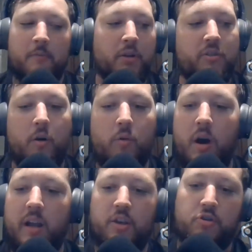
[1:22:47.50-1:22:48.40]
But you know
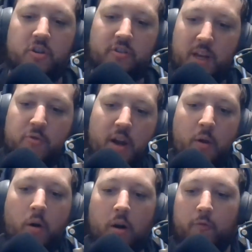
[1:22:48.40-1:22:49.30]
what? You just keep
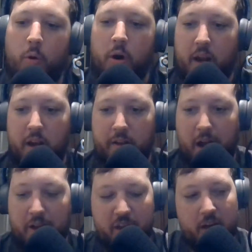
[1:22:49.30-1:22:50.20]
trying to walk forward.
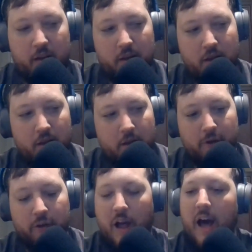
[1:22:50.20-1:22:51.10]
And I think
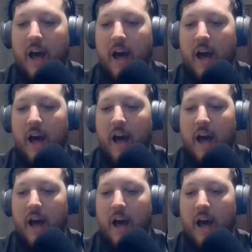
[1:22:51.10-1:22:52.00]
for a lot of
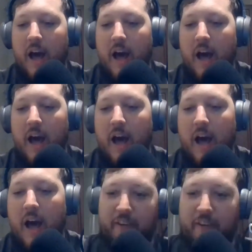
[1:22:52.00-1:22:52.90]
people, they've
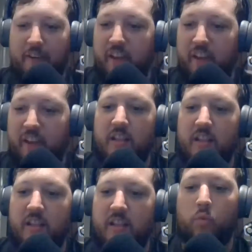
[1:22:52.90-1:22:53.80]
lost that faith
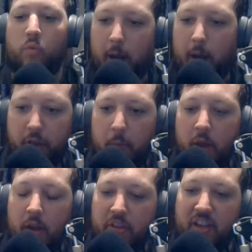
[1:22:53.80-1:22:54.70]
that things will
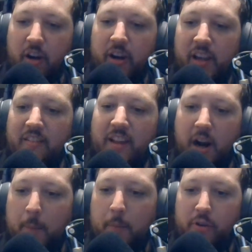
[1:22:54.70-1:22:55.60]
come for them, that
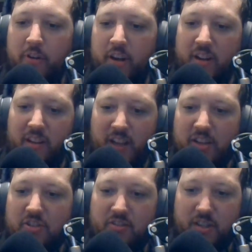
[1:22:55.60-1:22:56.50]
there is that
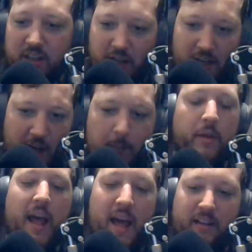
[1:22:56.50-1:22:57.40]
opportunity, that they just need to
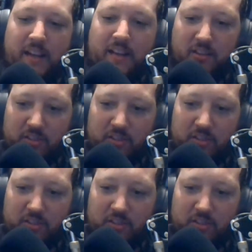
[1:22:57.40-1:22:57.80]
keep at it.